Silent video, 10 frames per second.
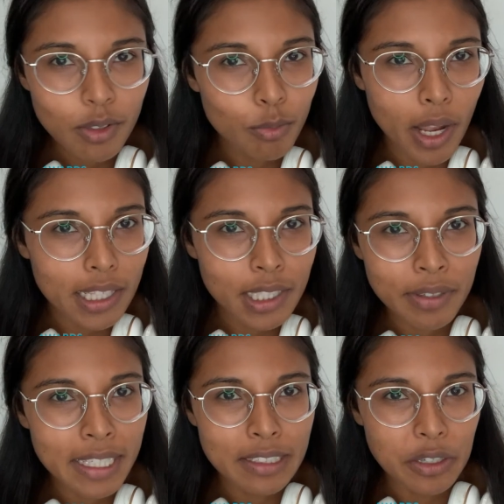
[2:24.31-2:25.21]
a
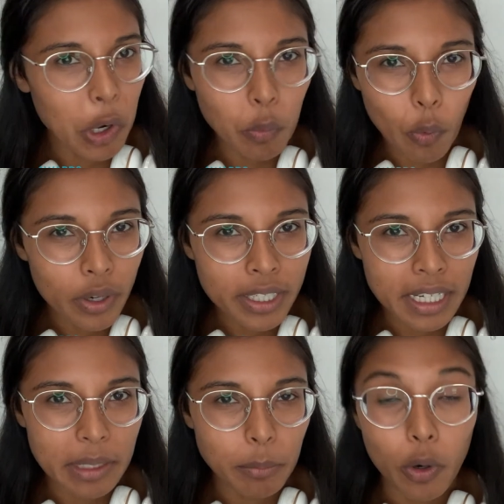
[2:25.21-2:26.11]
relevant award
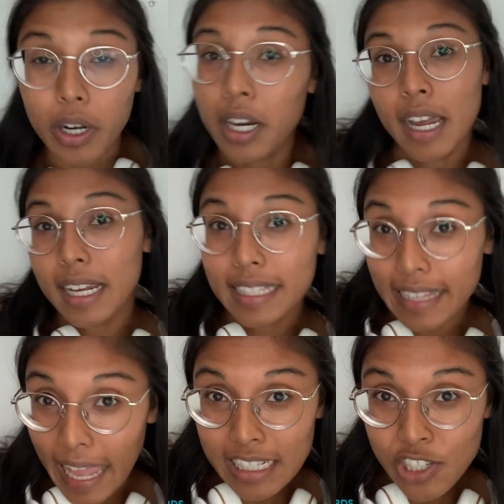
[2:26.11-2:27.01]
anymore.
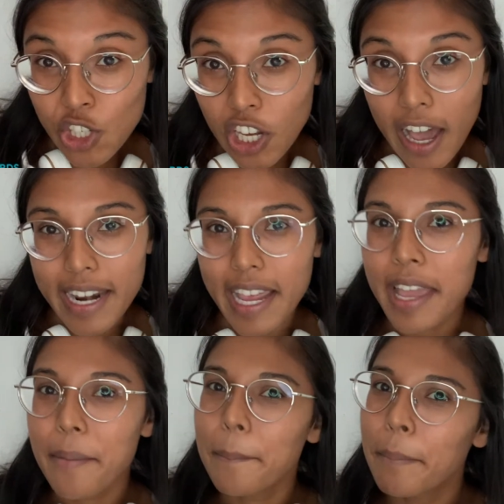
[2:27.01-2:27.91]
Glad you got it,
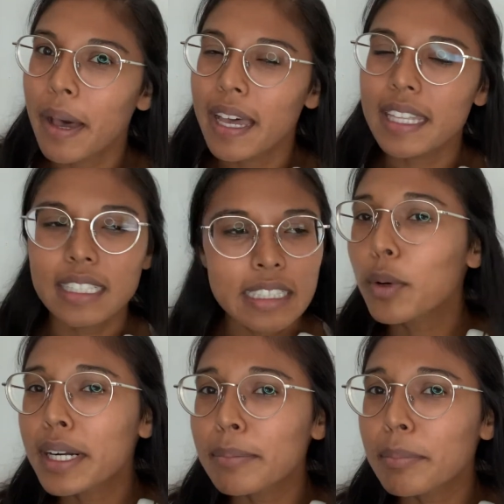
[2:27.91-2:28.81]
but
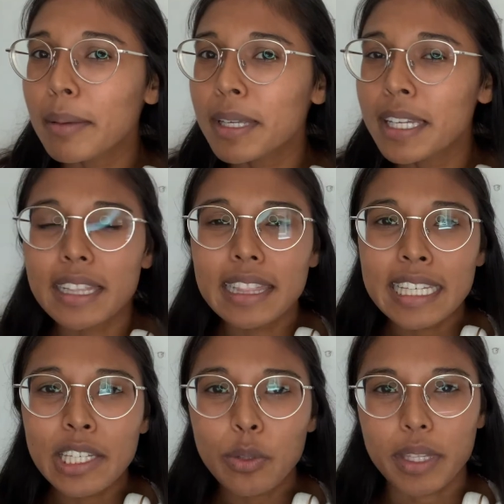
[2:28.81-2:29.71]
wouldn't maybe
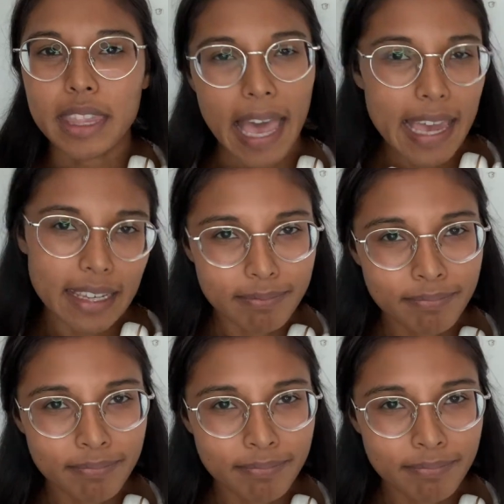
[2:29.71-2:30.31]
lead with that.